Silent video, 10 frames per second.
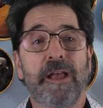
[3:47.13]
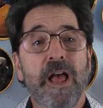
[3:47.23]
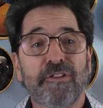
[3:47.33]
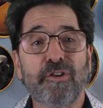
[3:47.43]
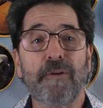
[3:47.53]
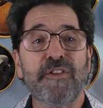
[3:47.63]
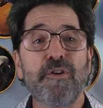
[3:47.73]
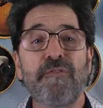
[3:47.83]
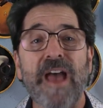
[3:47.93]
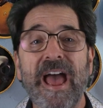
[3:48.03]
So if
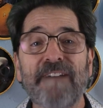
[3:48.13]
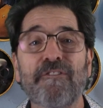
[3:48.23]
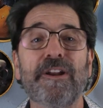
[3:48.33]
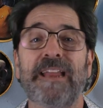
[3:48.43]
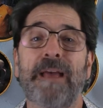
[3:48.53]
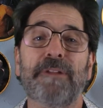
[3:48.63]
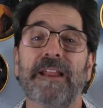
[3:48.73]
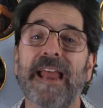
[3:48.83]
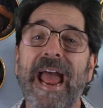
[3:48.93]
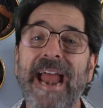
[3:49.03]
you've ever
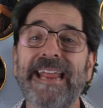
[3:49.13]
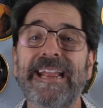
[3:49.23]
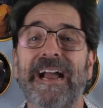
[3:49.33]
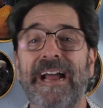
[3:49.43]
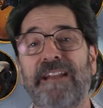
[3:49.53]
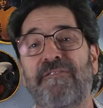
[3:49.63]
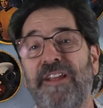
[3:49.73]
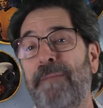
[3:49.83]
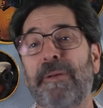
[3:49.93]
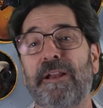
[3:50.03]
attempted any kind of
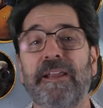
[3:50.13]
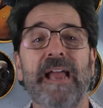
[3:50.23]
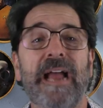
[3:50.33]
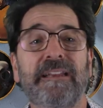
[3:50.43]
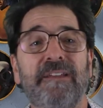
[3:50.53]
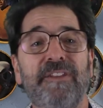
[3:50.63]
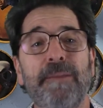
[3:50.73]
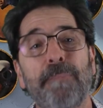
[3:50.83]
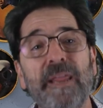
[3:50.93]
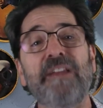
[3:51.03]
team building activity,
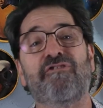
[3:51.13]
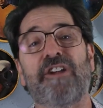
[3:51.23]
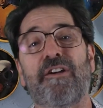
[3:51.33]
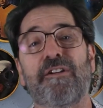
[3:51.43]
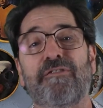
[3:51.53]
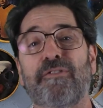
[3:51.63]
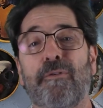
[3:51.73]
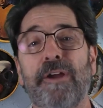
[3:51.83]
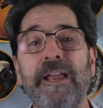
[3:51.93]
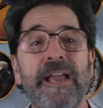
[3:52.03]
please share your
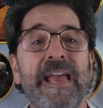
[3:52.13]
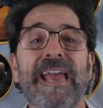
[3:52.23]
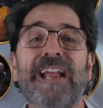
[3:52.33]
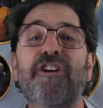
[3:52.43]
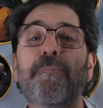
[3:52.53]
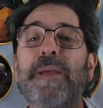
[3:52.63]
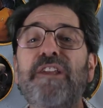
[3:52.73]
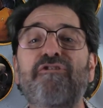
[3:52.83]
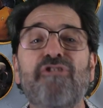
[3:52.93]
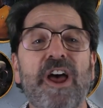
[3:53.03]
story. It could
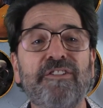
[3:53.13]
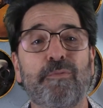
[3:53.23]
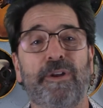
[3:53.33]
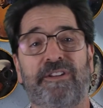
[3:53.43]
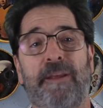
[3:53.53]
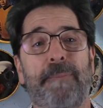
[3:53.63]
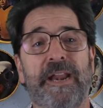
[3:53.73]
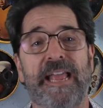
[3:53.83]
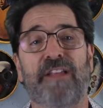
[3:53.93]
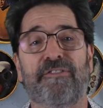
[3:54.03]
be just what
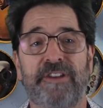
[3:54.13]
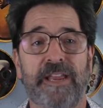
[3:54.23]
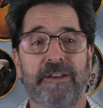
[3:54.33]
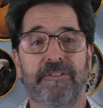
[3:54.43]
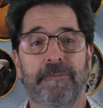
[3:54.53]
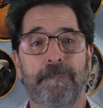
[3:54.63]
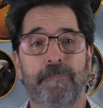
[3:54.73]
somebody else needs.